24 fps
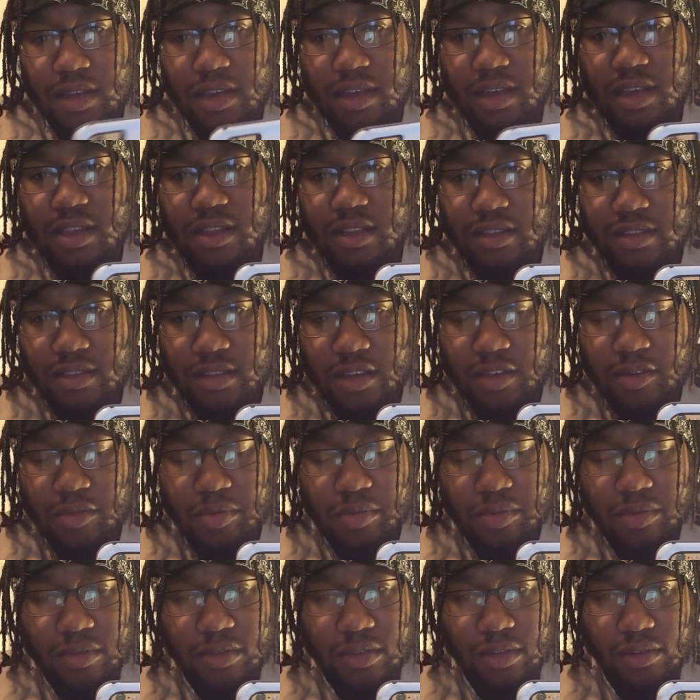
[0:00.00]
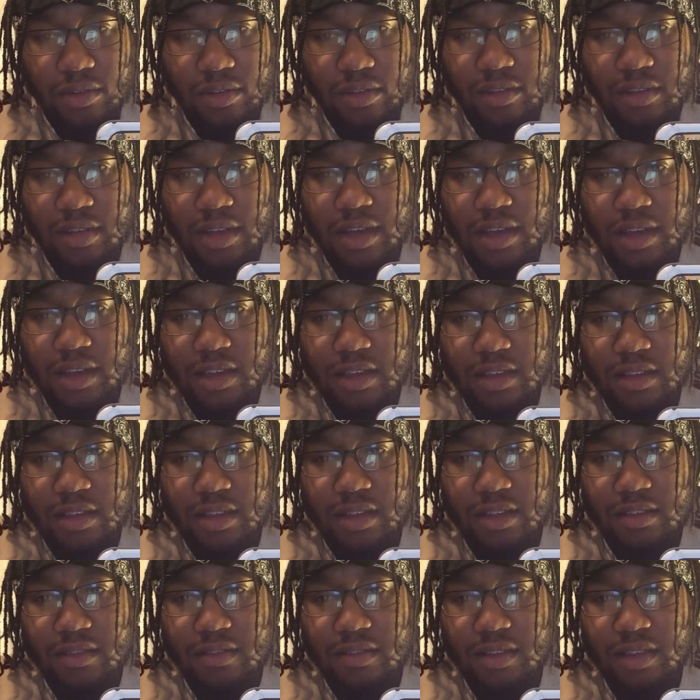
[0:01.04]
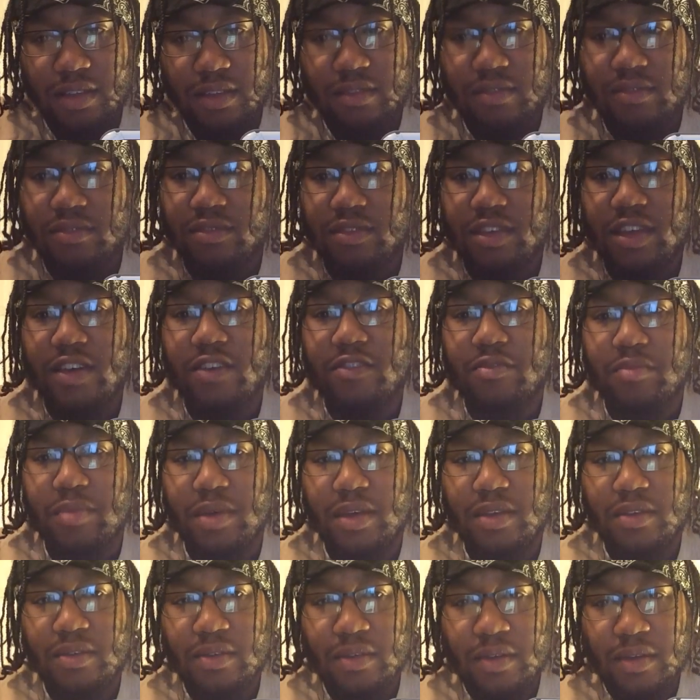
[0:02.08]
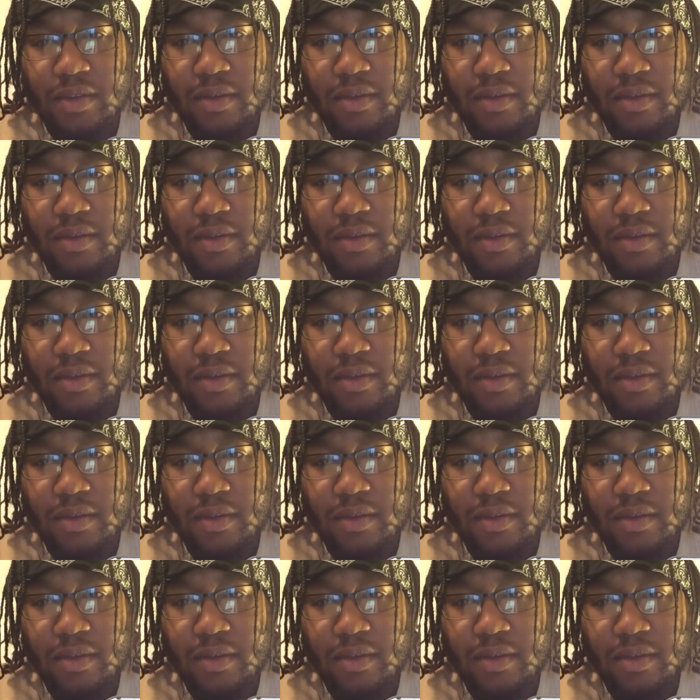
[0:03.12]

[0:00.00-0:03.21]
heal itself, so to say, is death, man.